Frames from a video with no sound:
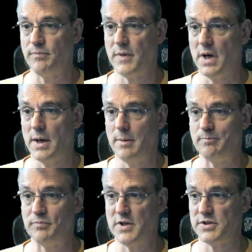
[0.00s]

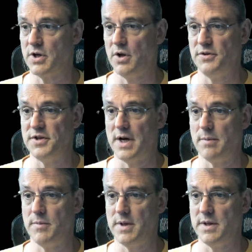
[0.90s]
Um, these are called uh,
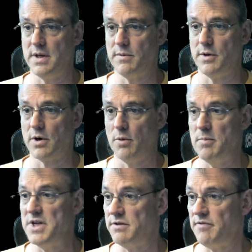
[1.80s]
the, they're called
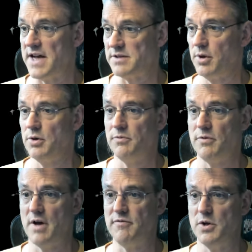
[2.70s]
midget fast blow
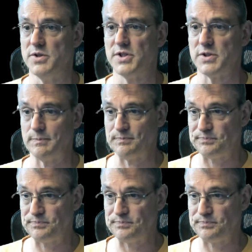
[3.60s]
uh, fuses.